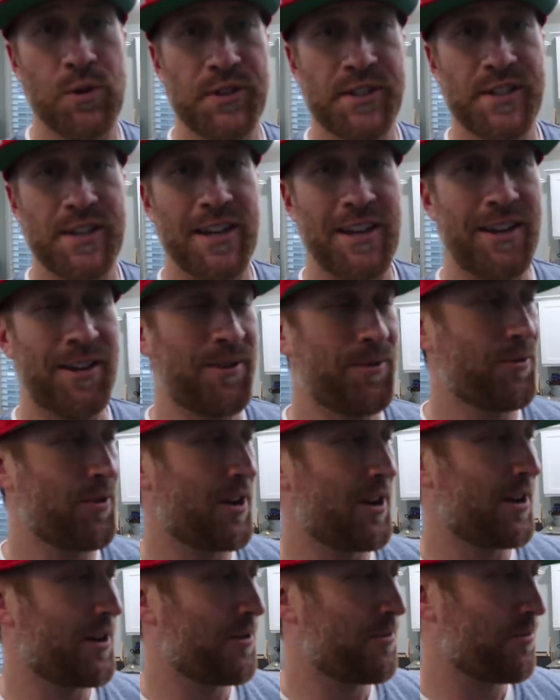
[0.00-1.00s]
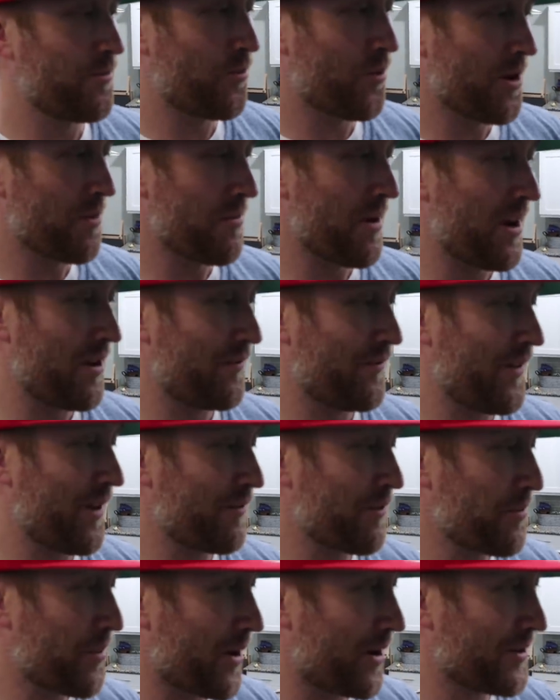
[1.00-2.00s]
we'll see uh, one of my
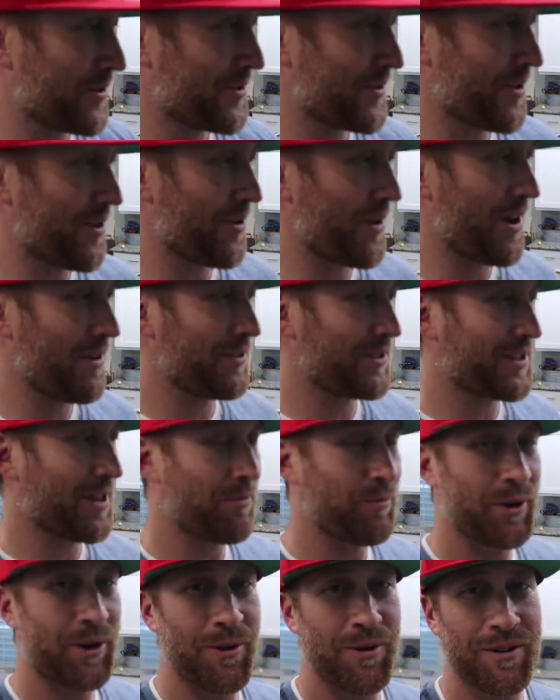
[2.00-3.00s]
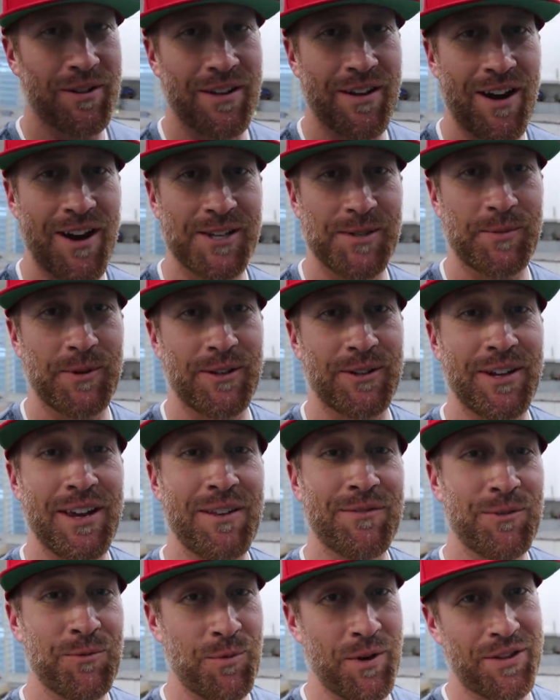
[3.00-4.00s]
favorite parts though every time we go into the hospital
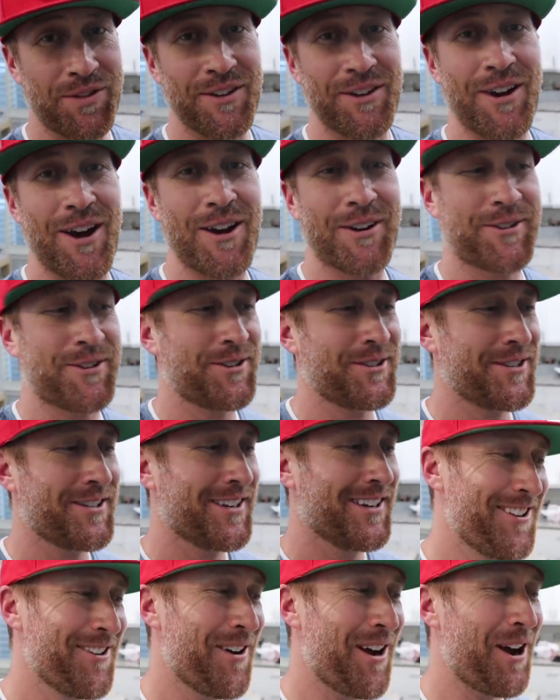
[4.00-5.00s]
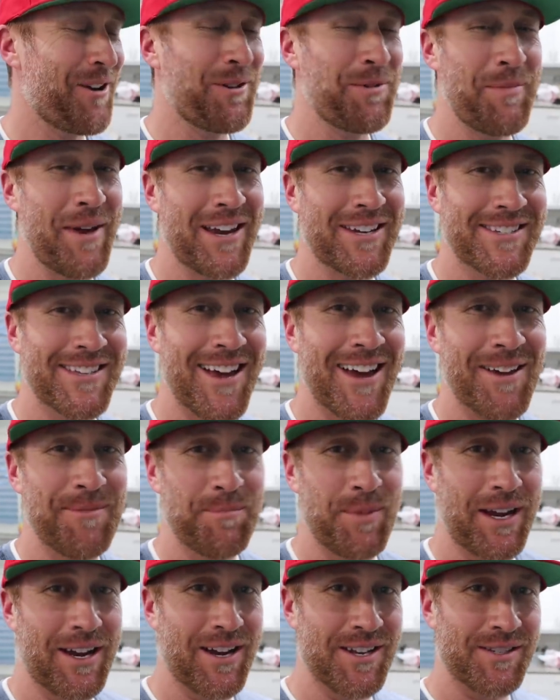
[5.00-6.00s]
even with the doctors you know how he makes
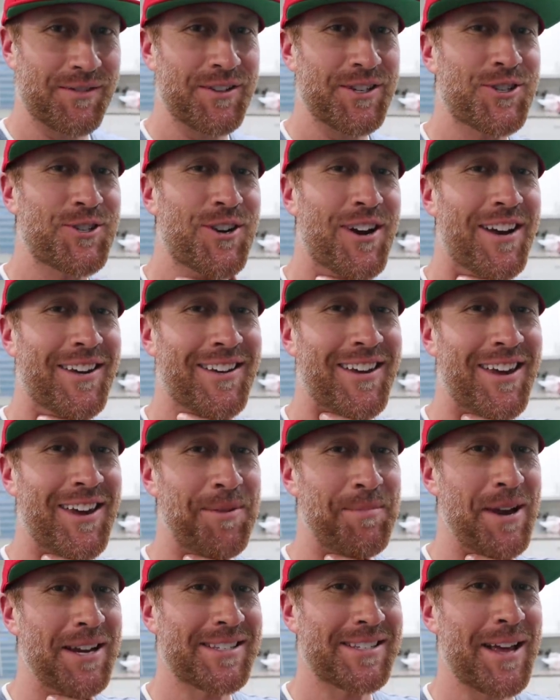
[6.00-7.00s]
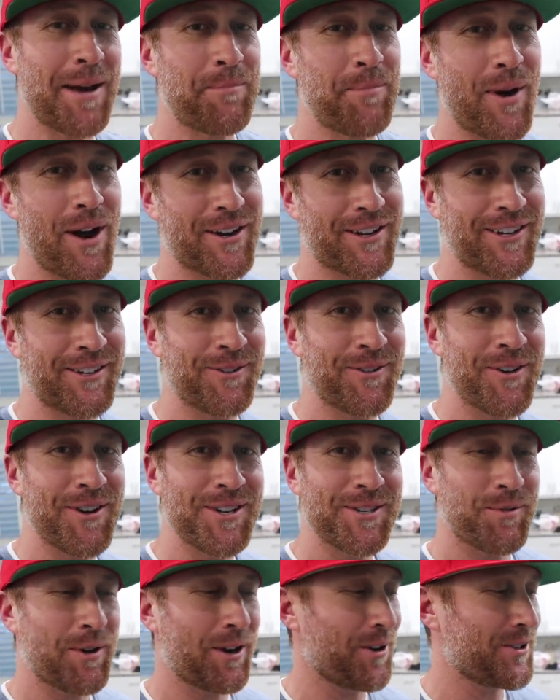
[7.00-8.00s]
that because of his trachea he makes that barking
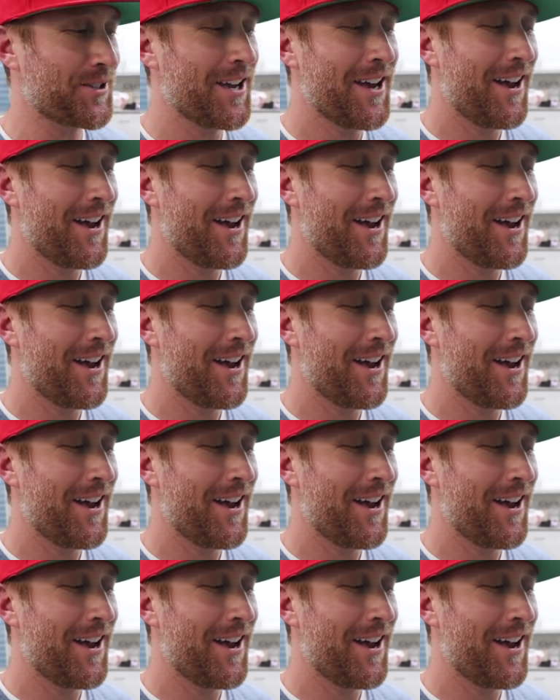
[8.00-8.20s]
noise where he goes